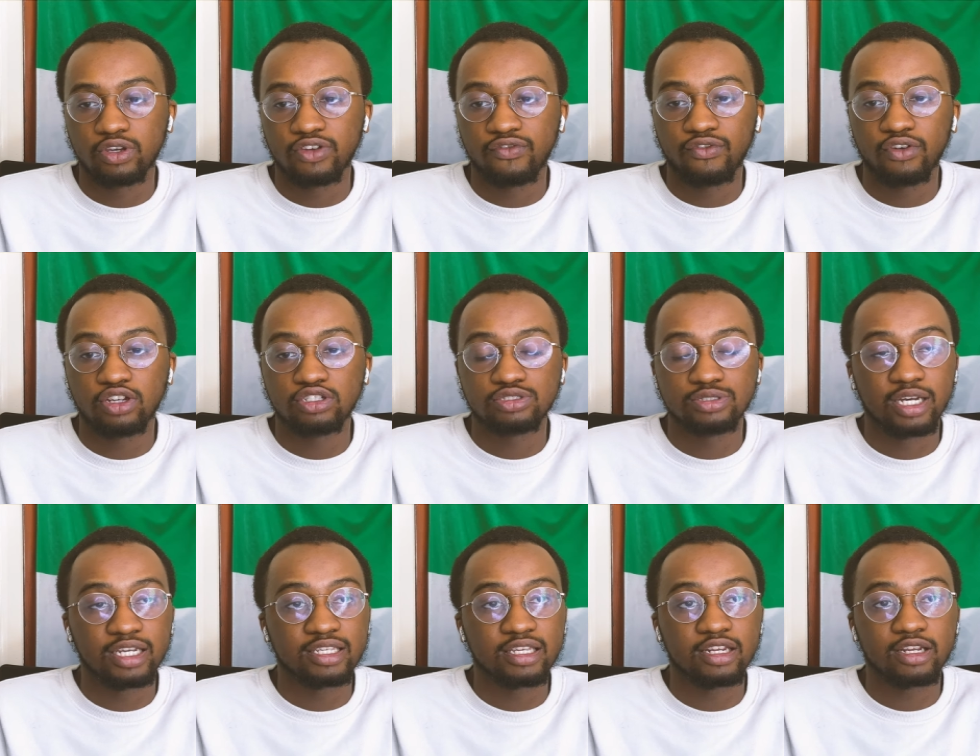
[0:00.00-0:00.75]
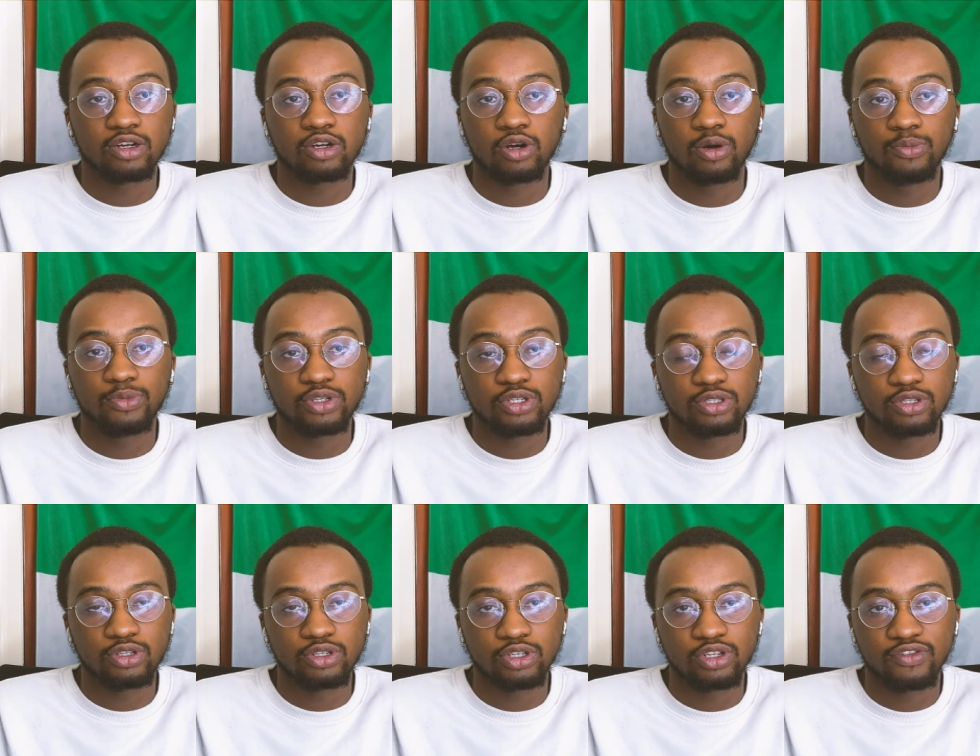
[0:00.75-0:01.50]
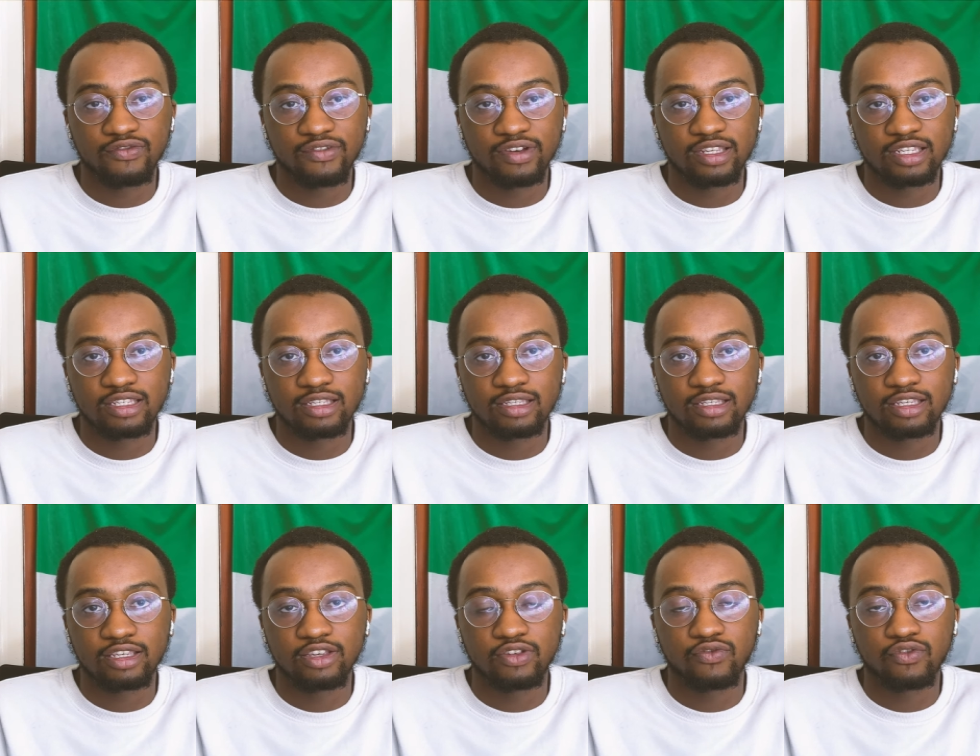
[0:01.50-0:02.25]
If you're interested in coming to this
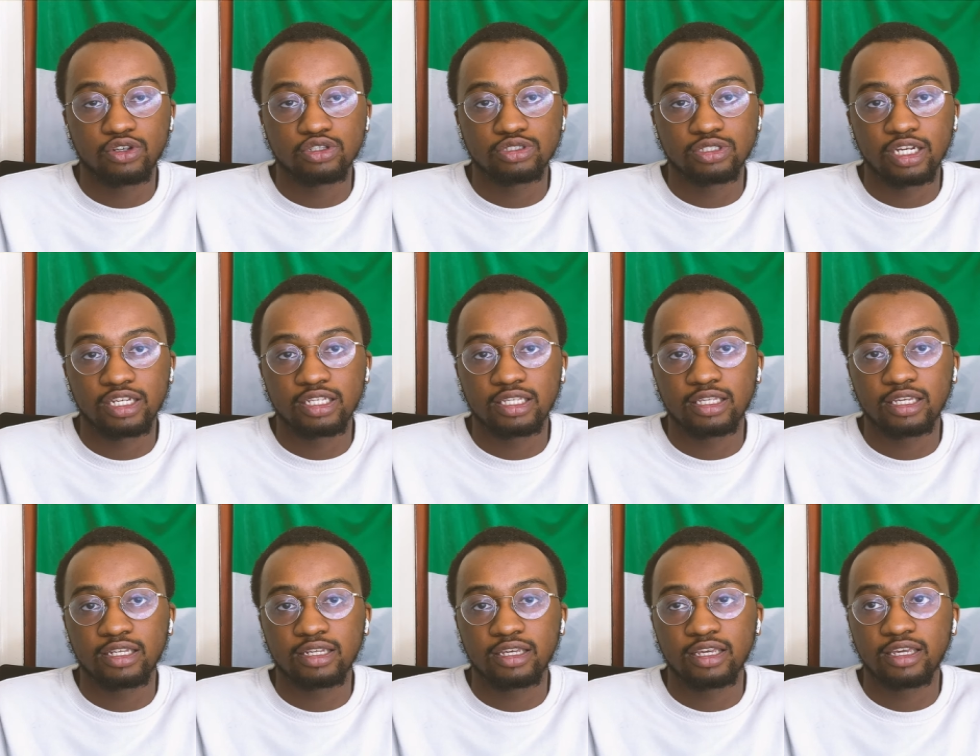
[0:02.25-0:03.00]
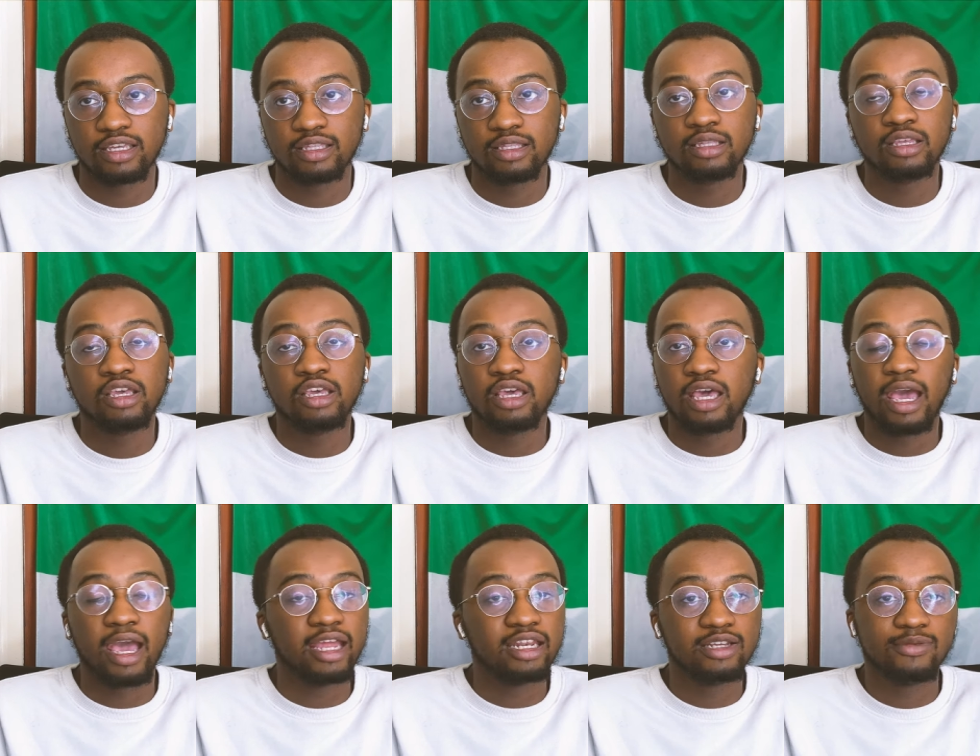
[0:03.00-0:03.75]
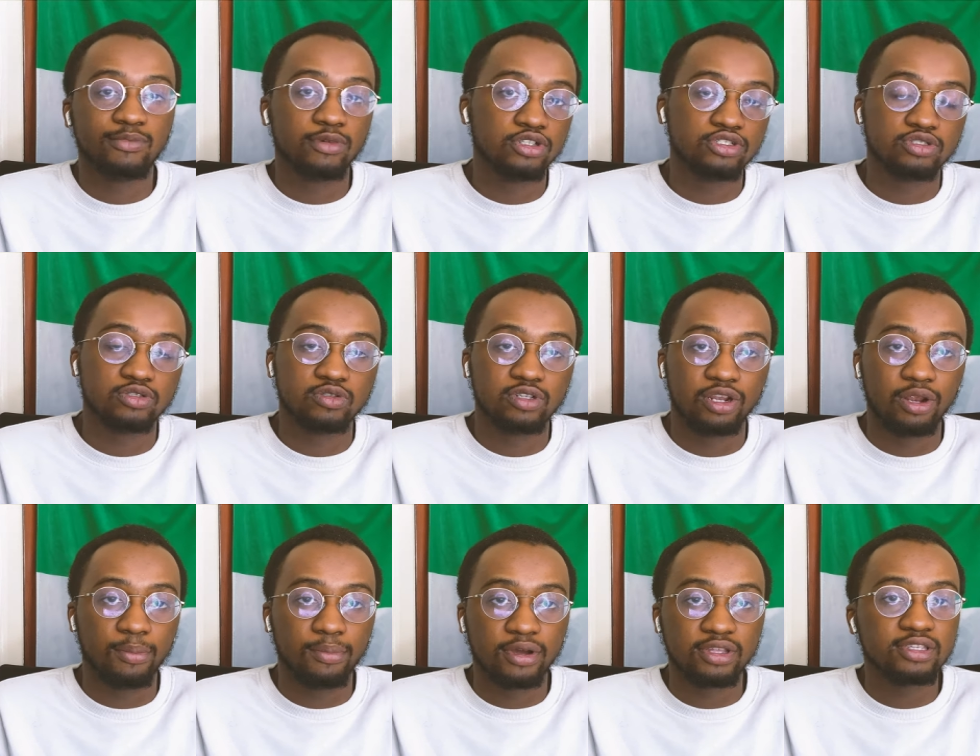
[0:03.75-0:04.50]
university, if you're interested in any module
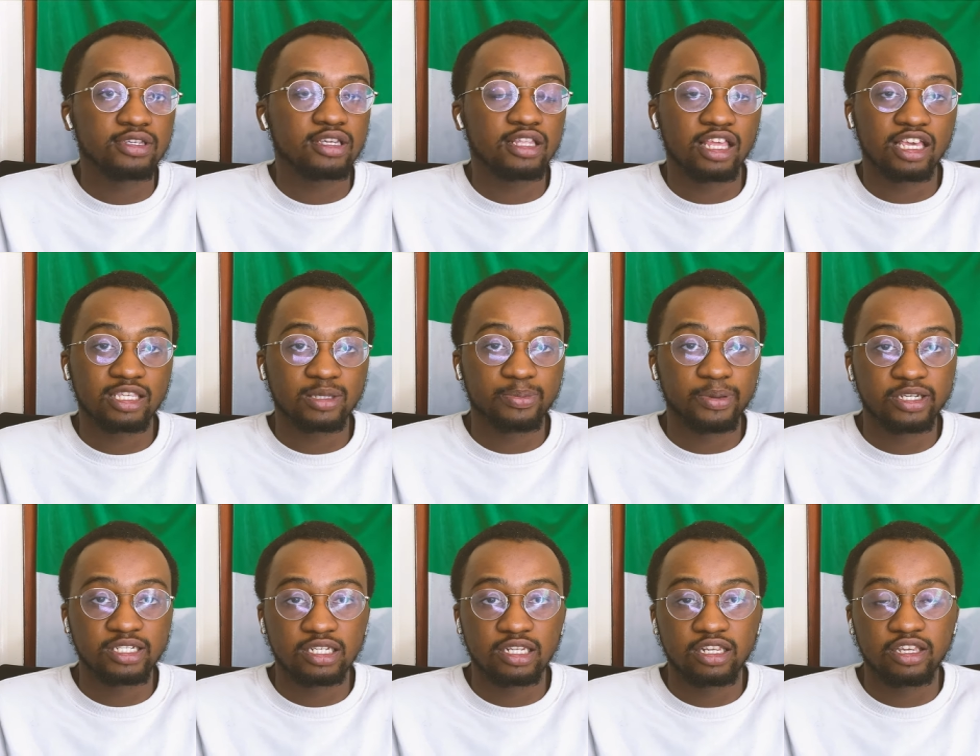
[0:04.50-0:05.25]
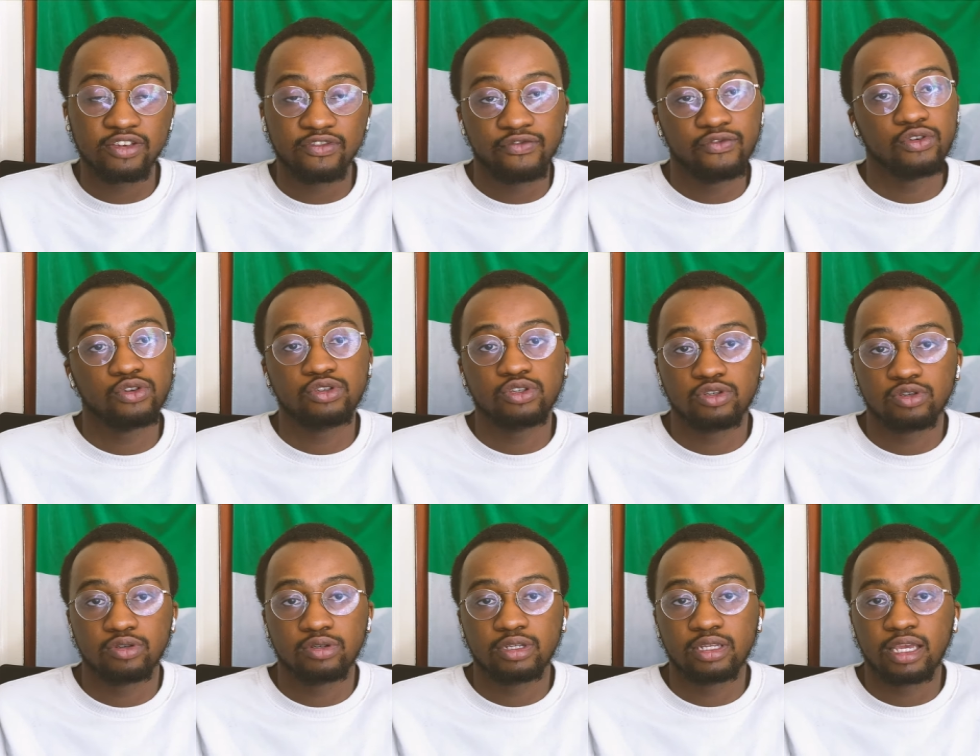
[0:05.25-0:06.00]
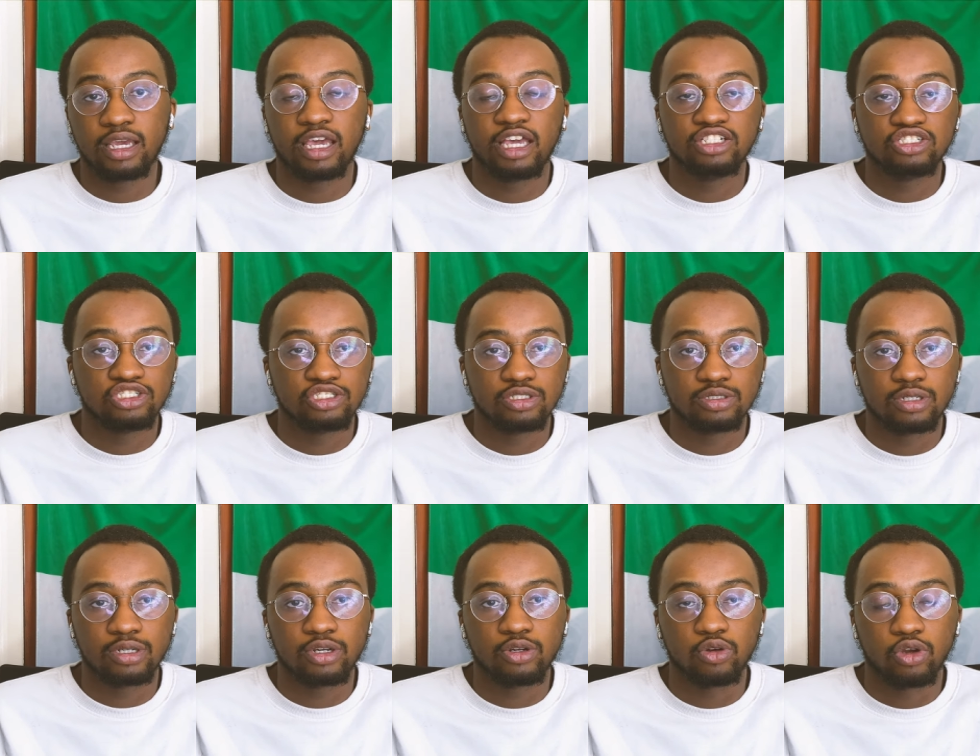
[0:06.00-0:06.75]
in particular, especially if you're doing
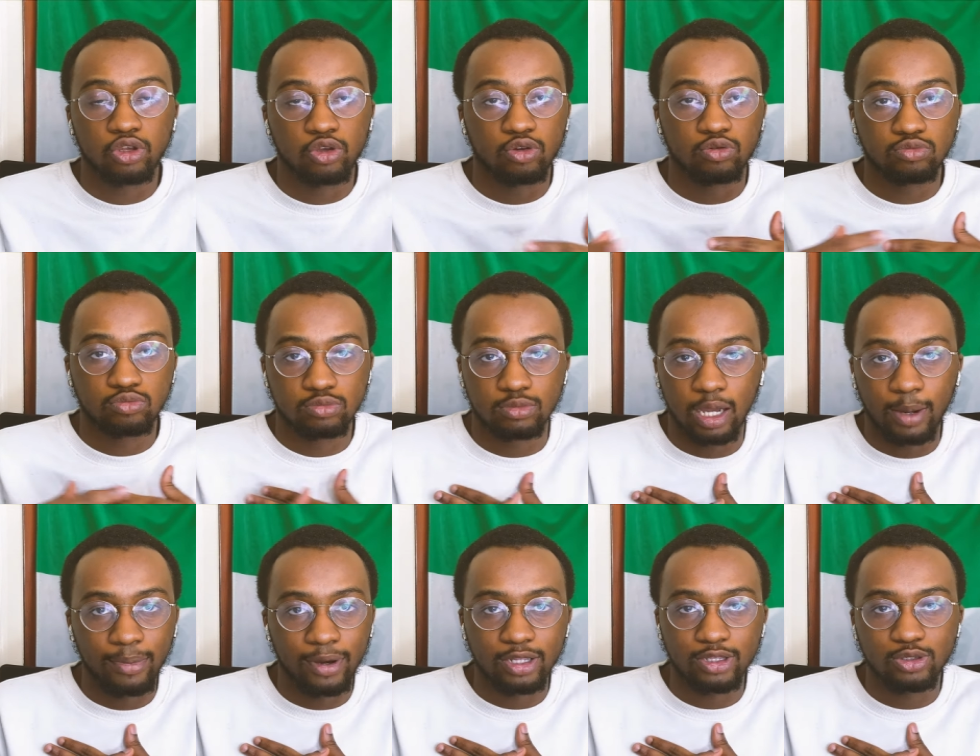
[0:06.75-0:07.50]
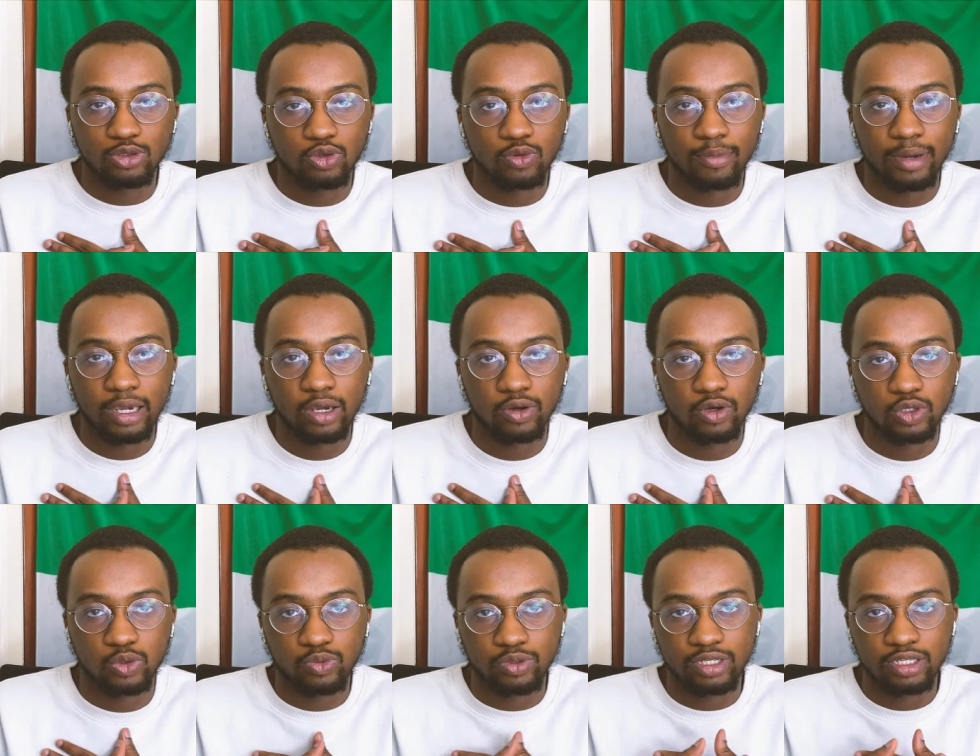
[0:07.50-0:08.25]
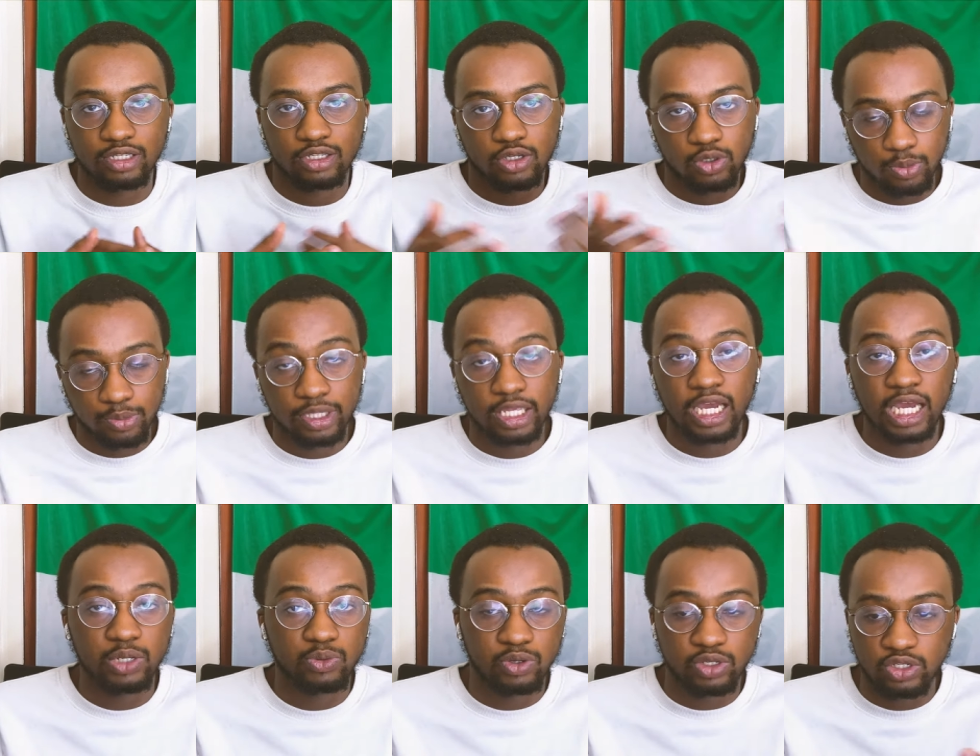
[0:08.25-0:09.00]
engineering or you're about to do my course, which is computer
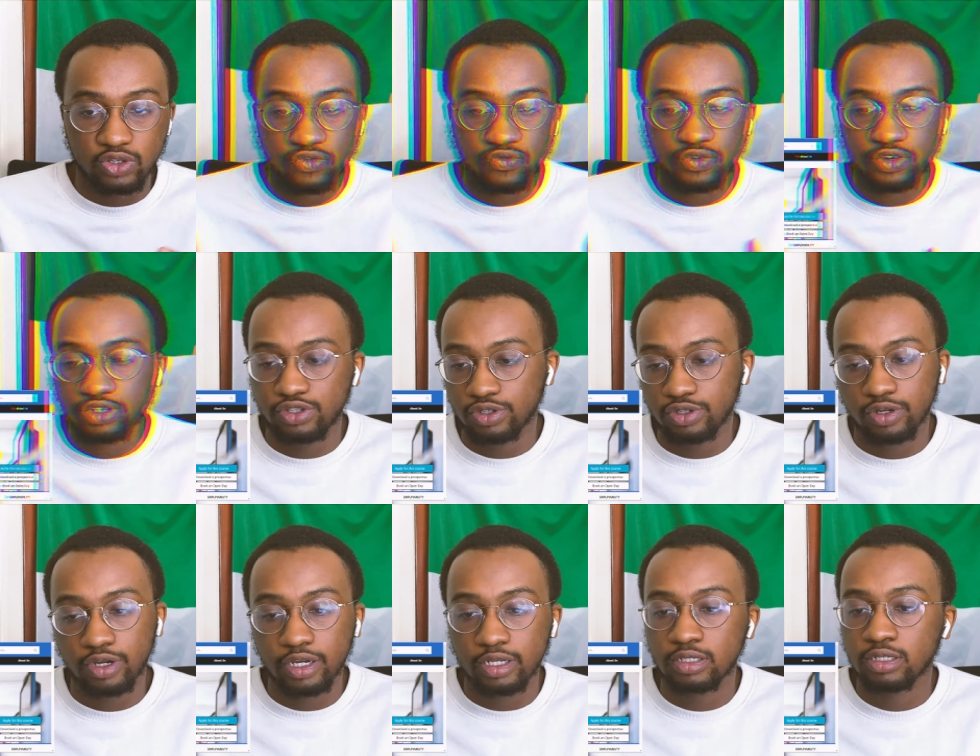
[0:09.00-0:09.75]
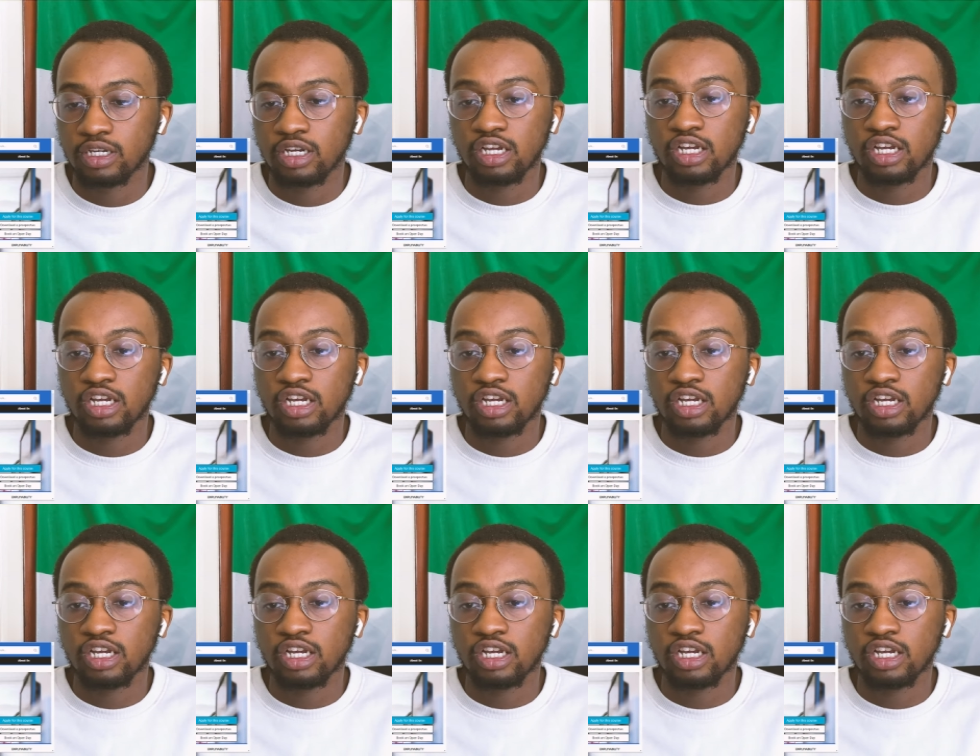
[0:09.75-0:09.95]
hardware and software engineering,